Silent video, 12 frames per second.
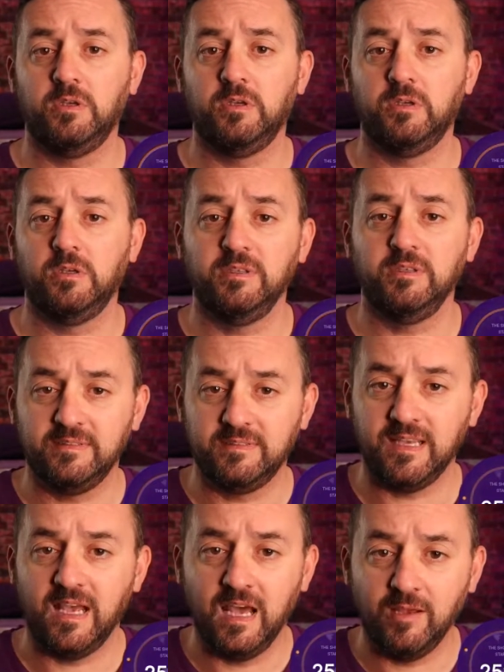It's
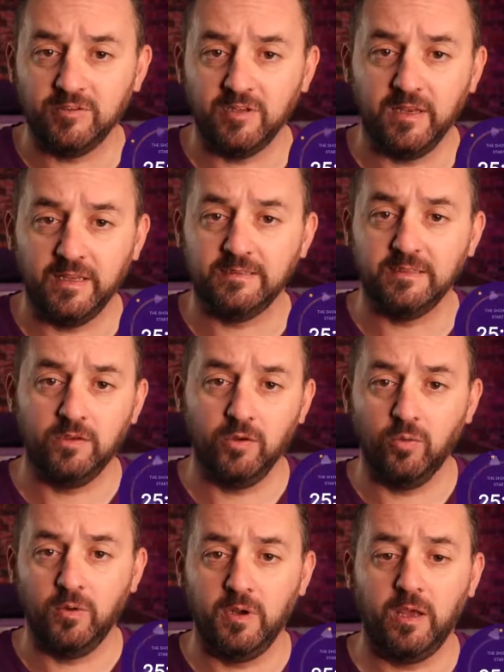time to let it go
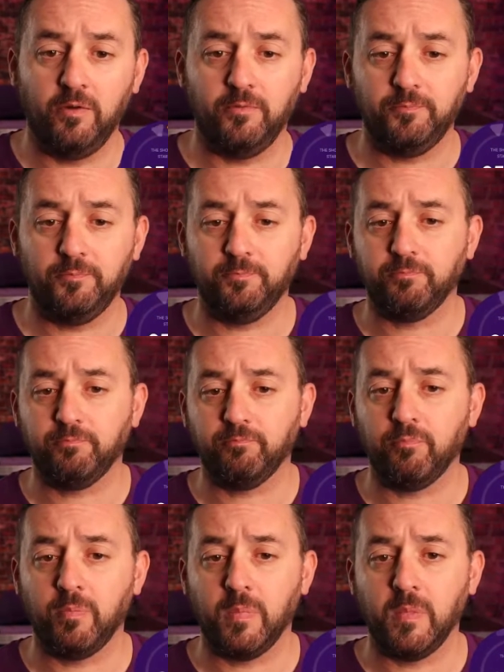now.
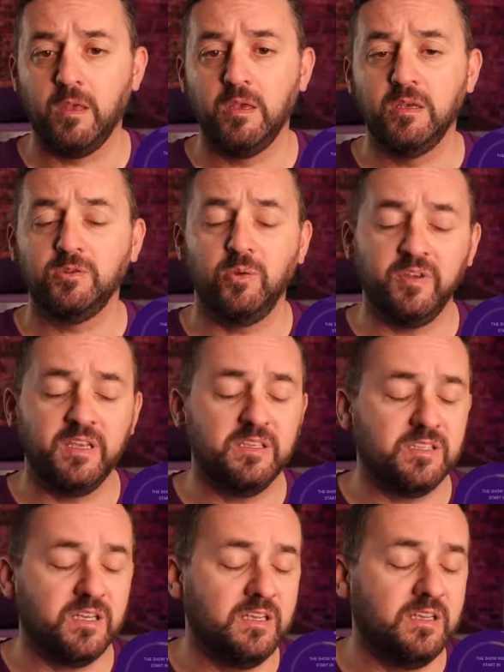So with each
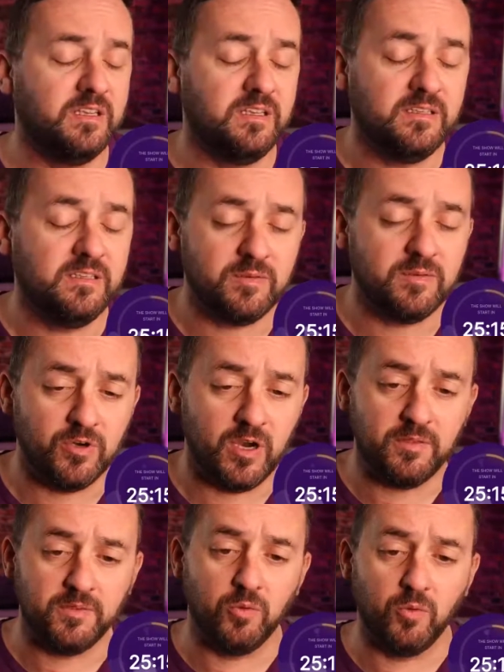easy
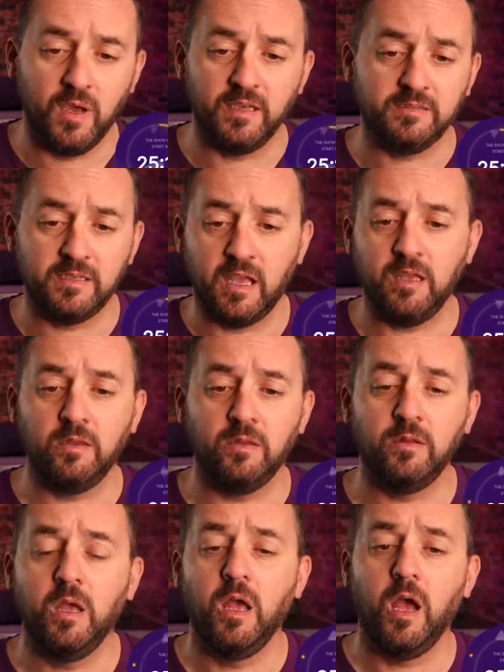breath you exhale,
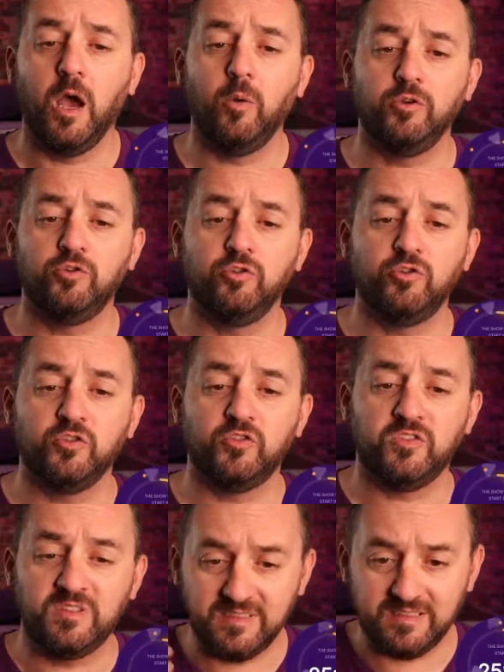I want you to just
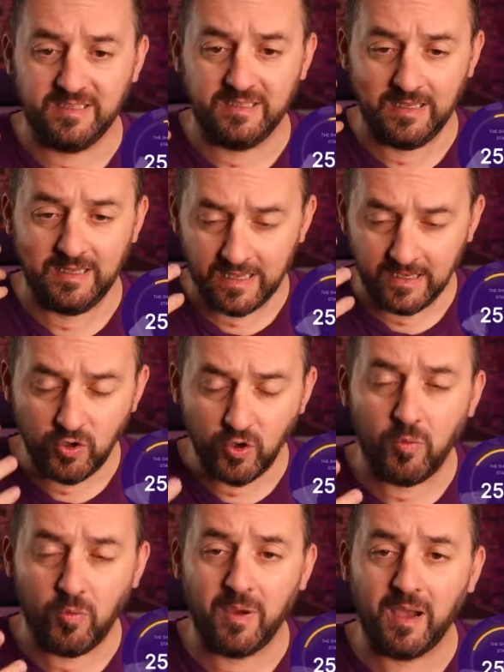see in your
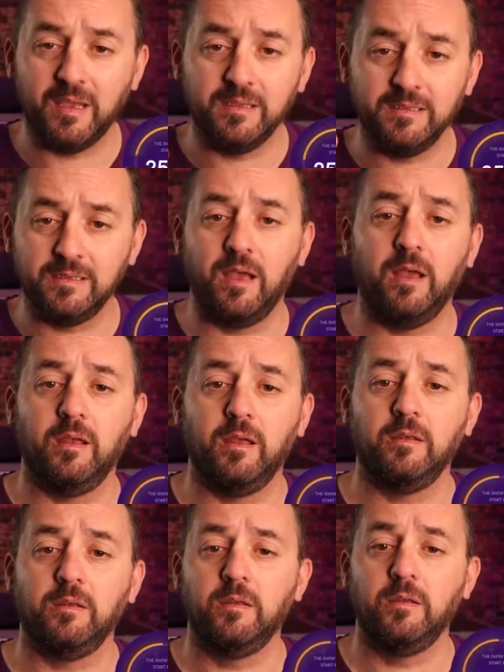mind's
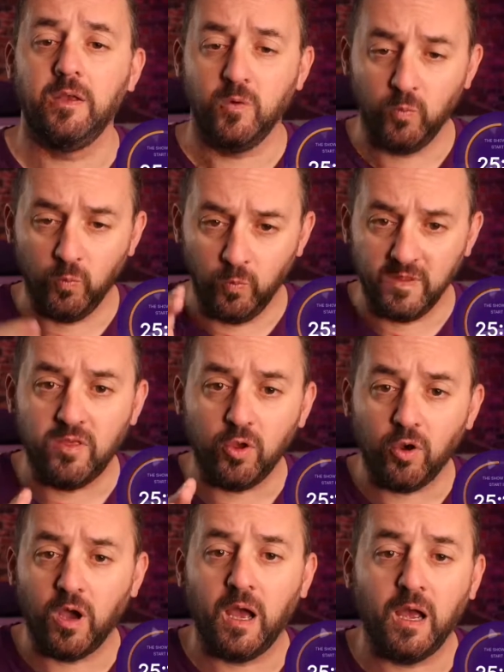eye, with
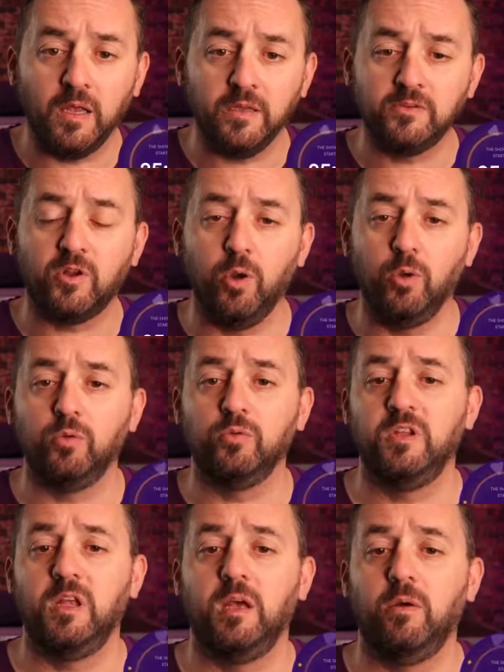your eyes closed
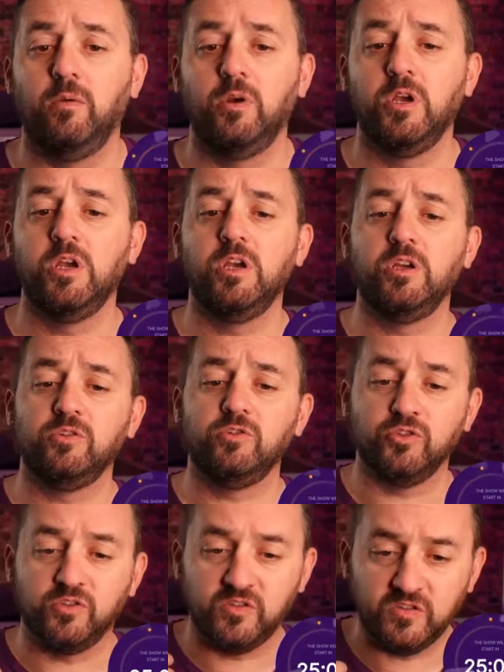now,
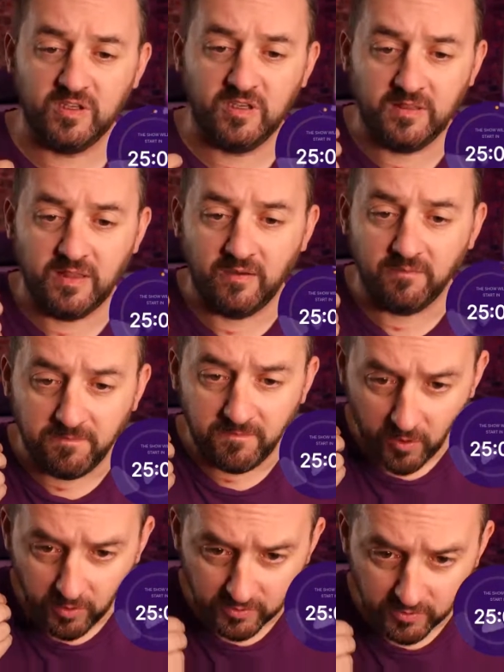just see that
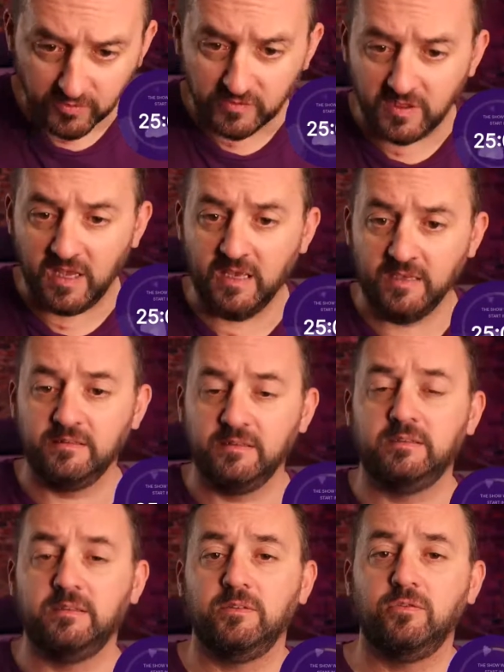fog just
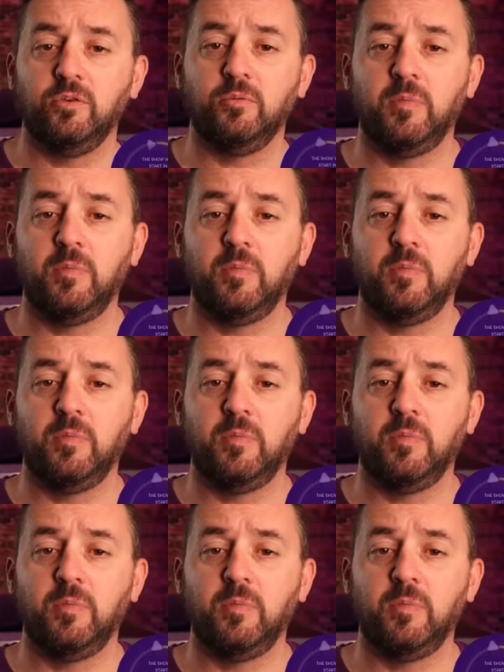exiting your mouth.